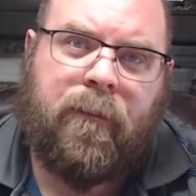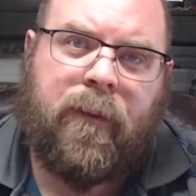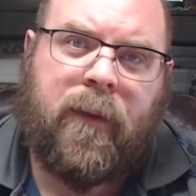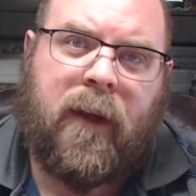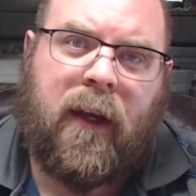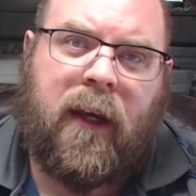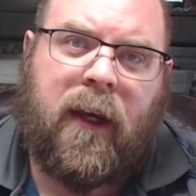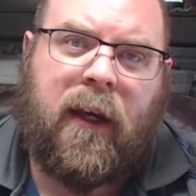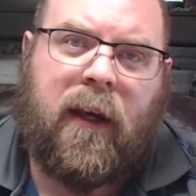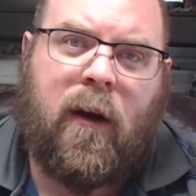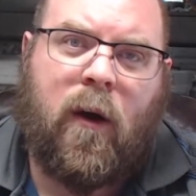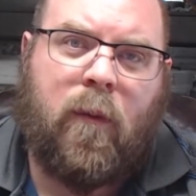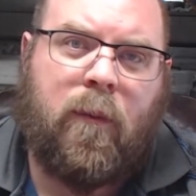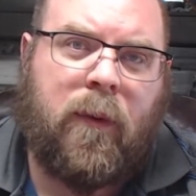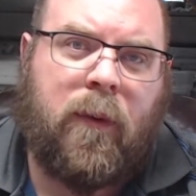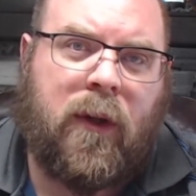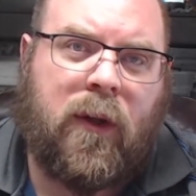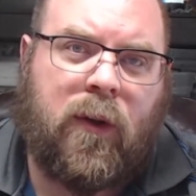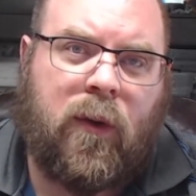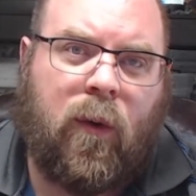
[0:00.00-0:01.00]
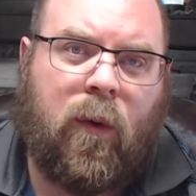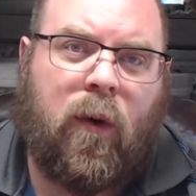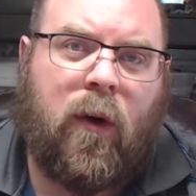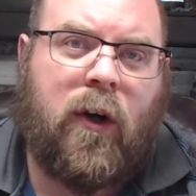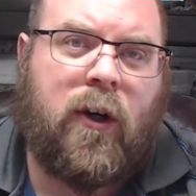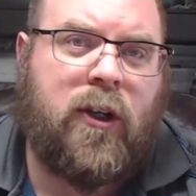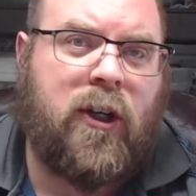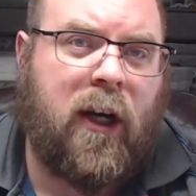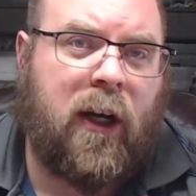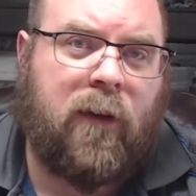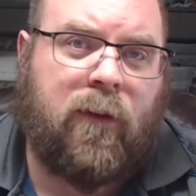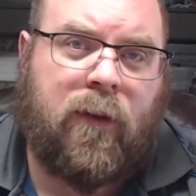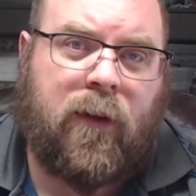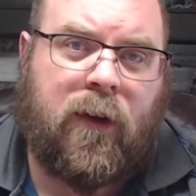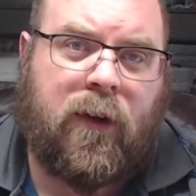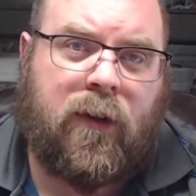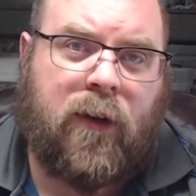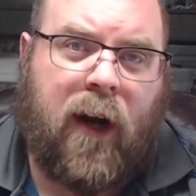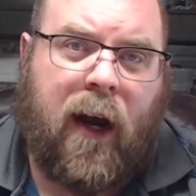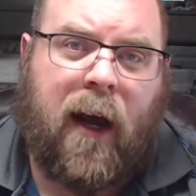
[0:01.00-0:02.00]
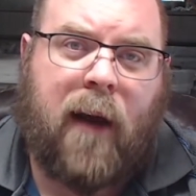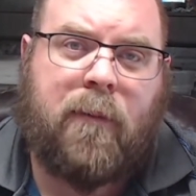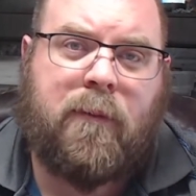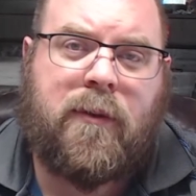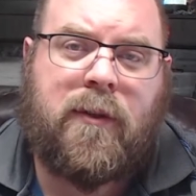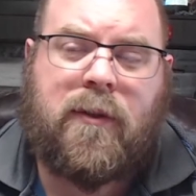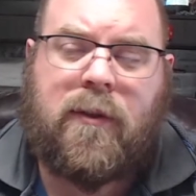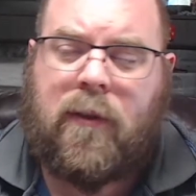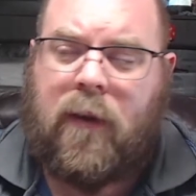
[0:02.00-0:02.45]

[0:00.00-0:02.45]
He opened the door, checked for traps,